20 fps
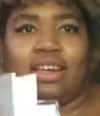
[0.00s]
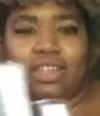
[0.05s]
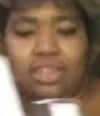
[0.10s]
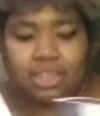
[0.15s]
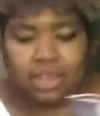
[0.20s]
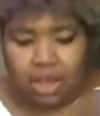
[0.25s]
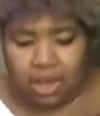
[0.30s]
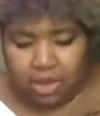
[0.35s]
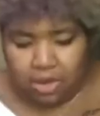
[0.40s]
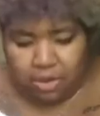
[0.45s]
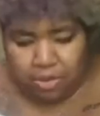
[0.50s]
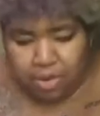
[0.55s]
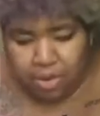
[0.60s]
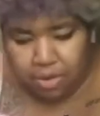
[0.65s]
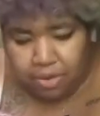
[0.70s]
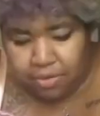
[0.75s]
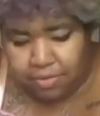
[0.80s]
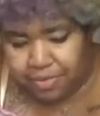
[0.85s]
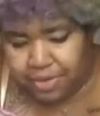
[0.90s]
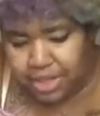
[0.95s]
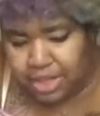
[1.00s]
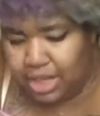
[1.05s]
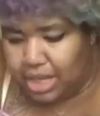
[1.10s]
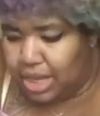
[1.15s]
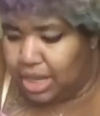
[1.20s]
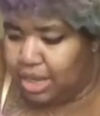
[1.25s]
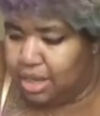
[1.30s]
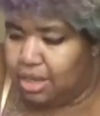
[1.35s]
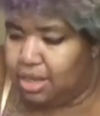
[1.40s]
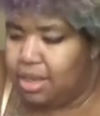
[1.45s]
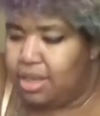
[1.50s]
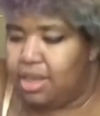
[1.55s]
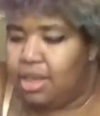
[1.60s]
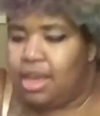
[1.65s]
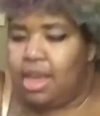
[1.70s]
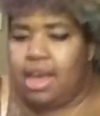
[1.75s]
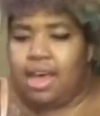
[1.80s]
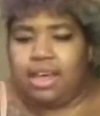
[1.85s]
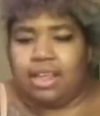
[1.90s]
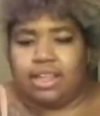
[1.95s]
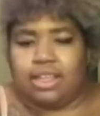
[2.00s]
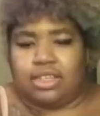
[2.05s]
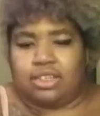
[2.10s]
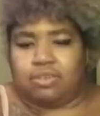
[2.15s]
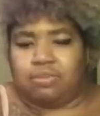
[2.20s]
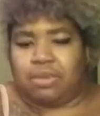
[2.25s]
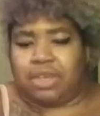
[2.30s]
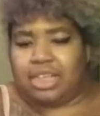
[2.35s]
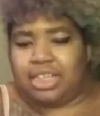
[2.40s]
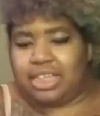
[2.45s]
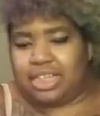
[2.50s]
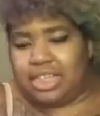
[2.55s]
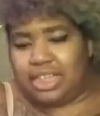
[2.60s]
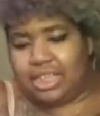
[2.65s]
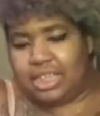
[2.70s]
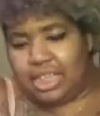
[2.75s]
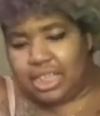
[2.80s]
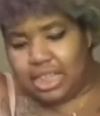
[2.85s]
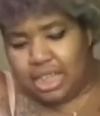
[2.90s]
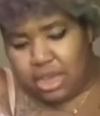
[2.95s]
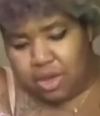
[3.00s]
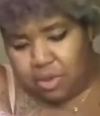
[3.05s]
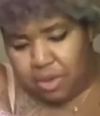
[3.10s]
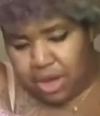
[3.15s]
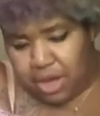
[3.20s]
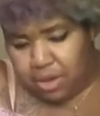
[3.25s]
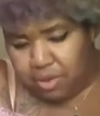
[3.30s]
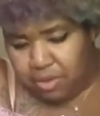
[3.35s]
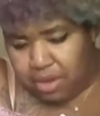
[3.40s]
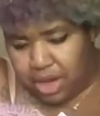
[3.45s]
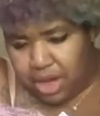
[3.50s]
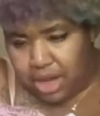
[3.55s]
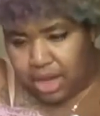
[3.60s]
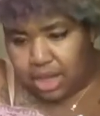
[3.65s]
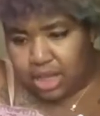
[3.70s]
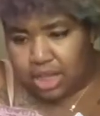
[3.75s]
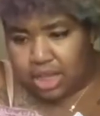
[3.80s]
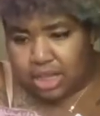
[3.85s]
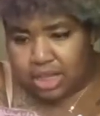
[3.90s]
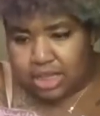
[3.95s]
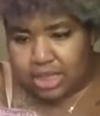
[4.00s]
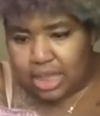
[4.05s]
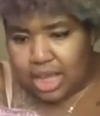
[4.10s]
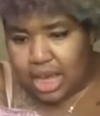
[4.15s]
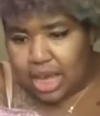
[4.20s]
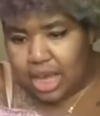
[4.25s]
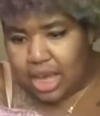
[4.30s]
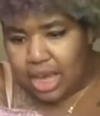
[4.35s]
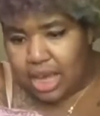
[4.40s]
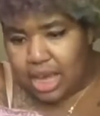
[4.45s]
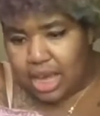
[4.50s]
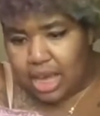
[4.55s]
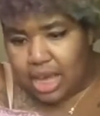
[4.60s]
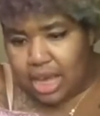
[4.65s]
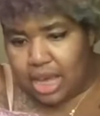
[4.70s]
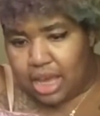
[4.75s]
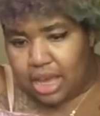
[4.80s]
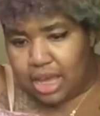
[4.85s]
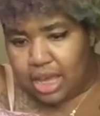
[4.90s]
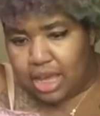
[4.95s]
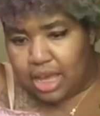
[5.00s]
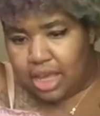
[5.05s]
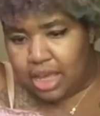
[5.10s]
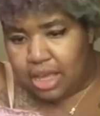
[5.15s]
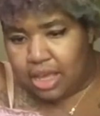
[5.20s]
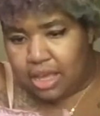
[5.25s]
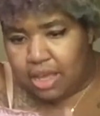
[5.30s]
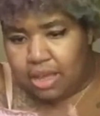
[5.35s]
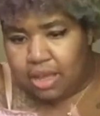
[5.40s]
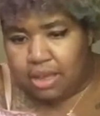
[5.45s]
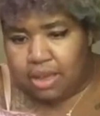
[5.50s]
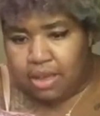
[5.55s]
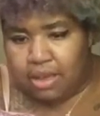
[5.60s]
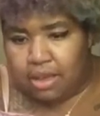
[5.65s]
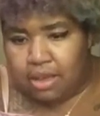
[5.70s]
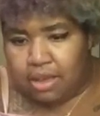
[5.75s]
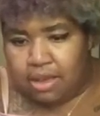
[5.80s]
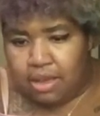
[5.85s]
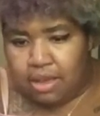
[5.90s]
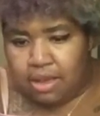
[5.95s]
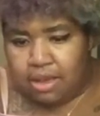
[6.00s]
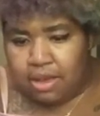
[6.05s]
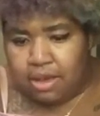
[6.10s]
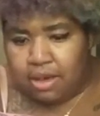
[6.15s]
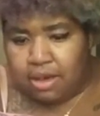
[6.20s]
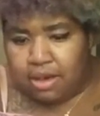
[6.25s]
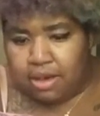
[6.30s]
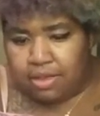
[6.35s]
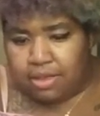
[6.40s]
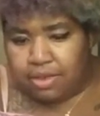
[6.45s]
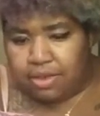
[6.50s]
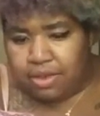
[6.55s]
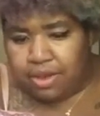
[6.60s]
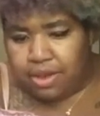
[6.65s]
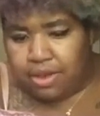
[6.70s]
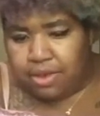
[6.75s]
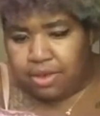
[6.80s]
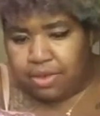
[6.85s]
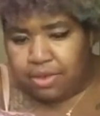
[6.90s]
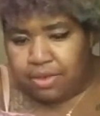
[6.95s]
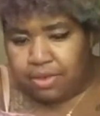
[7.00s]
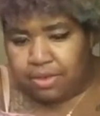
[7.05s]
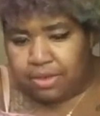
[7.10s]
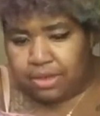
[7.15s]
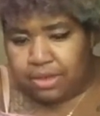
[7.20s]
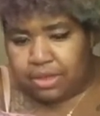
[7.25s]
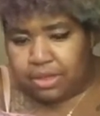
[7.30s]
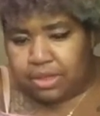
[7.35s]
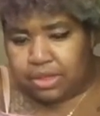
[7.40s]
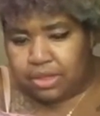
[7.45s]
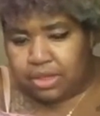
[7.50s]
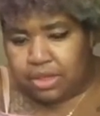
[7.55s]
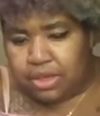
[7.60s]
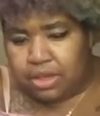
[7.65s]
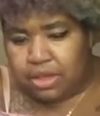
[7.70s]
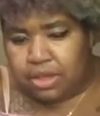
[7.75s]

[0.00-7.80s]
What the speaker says: So, hopefully, this will be a decently quick read. Looks like author notes.